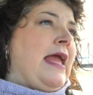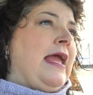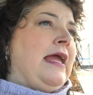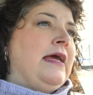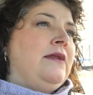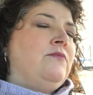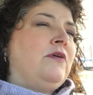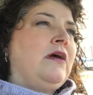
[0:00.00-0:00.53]

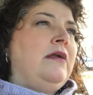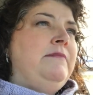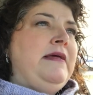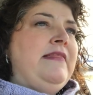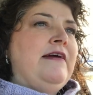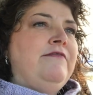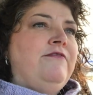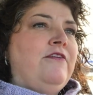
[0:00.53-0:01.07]
and we're going to be
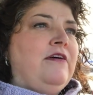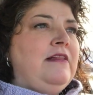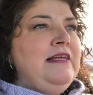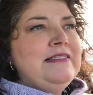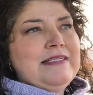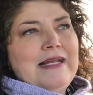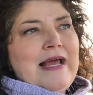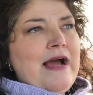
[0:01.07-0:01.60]
there for at
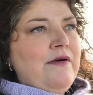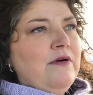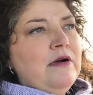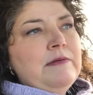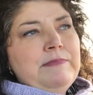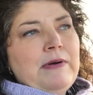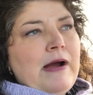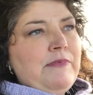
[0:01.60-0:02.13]
least an
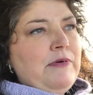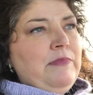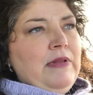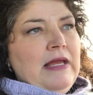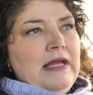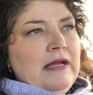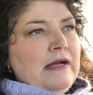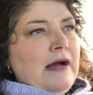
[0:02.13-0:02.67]
hour,
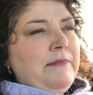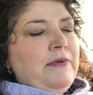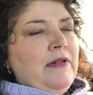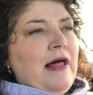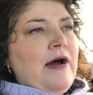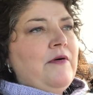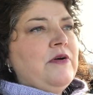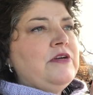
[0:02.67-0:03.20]
probably a couple
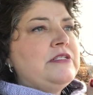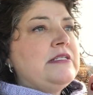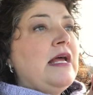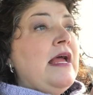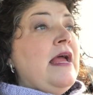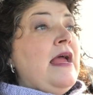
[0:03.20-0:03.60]
hours.